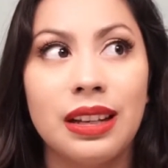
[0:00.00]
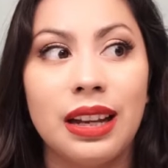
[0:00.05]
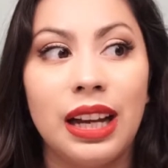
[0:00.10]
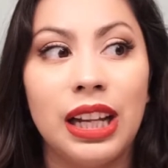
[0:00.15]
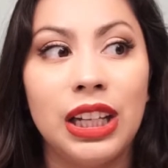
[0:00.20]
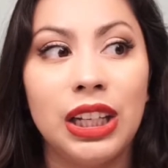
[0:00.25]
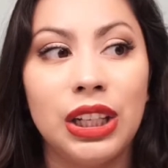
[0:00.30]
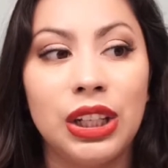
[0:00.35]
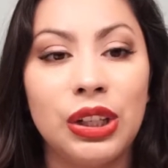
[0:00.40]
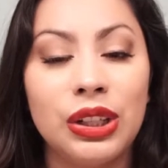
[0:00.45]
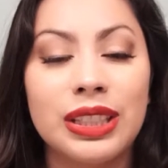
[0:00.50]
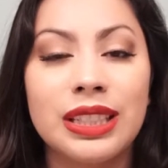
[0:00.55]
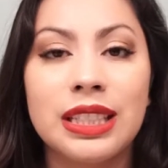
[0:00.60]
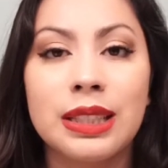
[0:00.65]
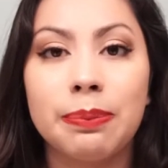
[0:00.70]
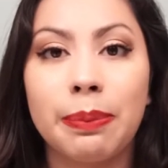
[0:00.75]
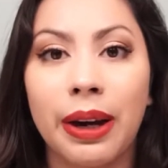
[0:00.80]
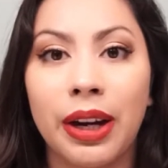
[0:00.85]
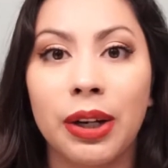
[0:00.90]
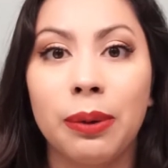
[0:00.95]
a look
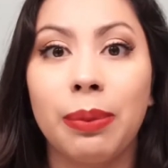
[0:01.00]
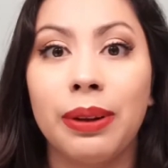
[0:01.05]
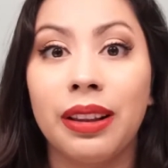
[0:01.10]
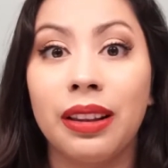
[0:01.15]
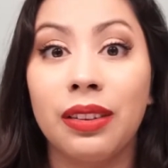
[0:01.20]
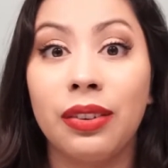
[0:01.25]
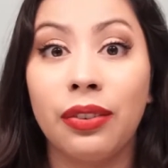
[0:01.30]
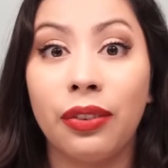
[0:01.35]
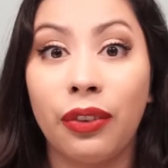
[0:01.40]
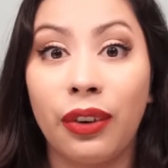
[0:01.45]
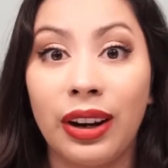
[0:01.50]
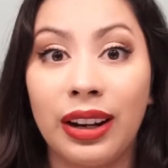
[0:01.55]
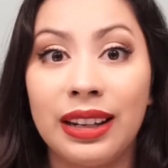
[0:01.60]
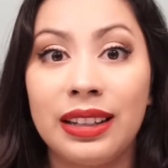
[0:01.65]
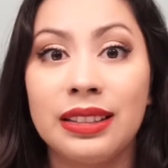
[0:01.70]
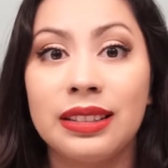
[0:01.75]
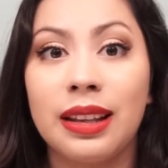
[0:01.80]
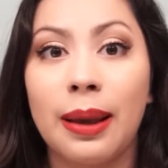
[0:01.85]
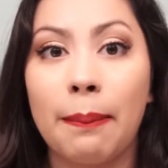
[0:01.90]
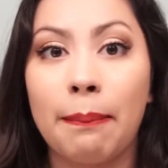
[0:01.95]
inspired by the
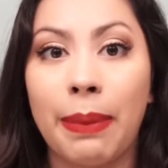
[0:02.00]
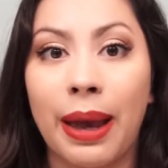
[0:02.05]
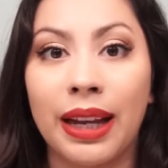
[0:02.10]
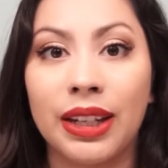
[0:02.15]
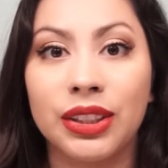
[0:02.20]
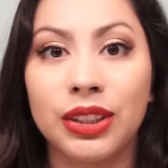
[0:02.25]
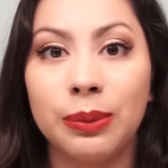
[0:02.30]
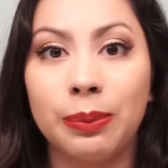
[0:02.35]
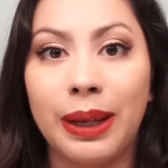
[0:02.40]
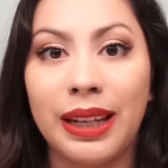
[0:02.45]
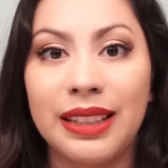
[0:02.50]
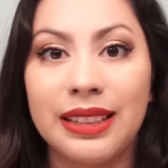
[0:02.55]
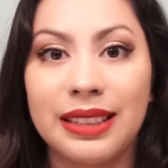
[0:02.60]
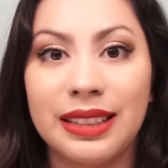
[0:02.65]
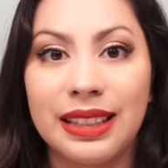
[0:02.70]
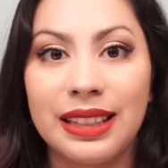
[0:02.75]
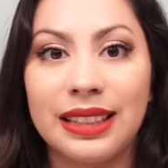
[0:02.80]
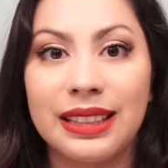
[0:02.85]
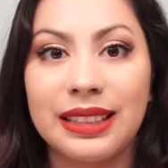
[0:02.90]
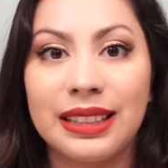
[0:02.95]
phrase back to
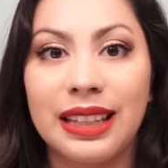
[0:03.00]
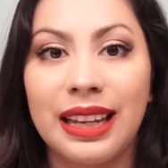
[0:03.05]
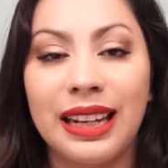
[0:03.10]
basics,